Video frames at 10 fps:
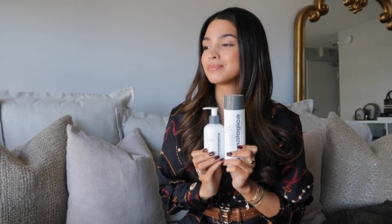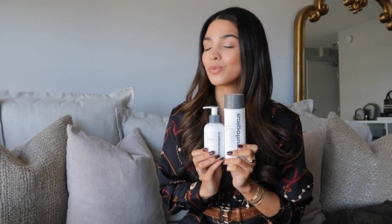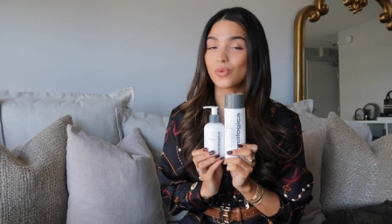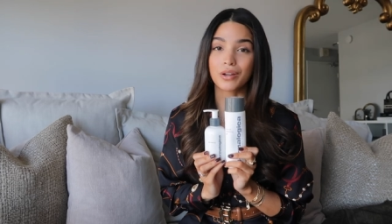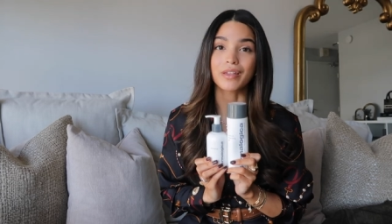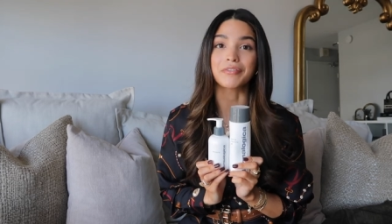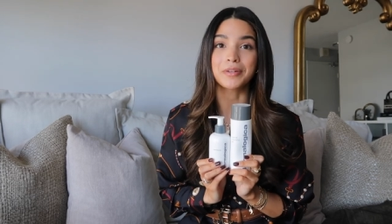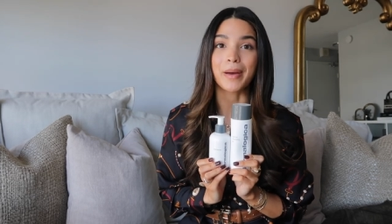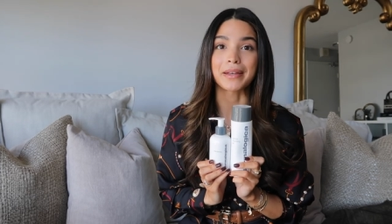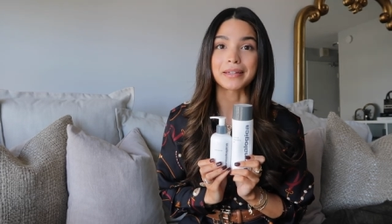Worth every
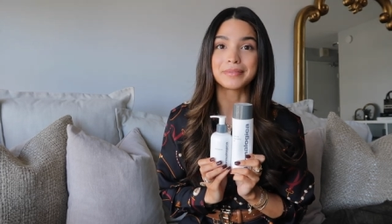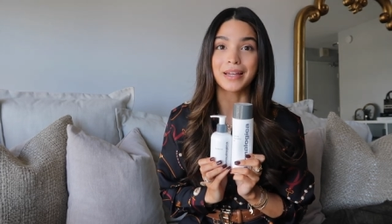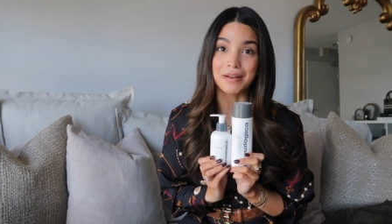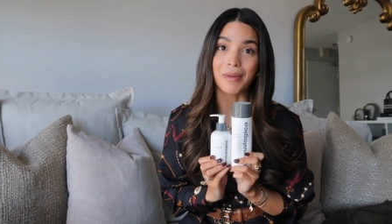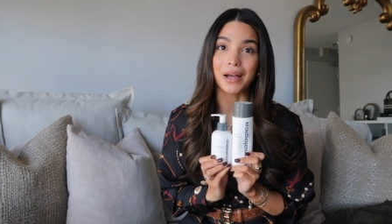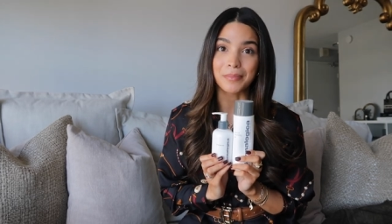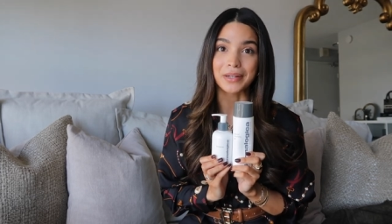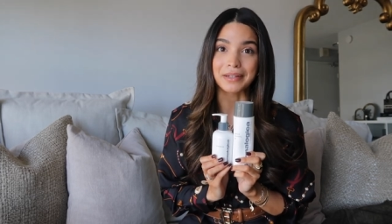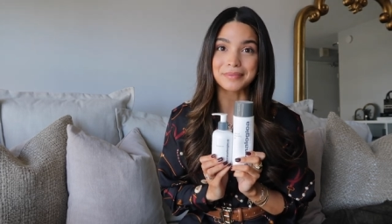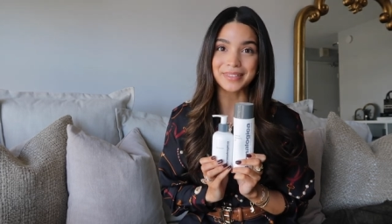penny, in my opinion.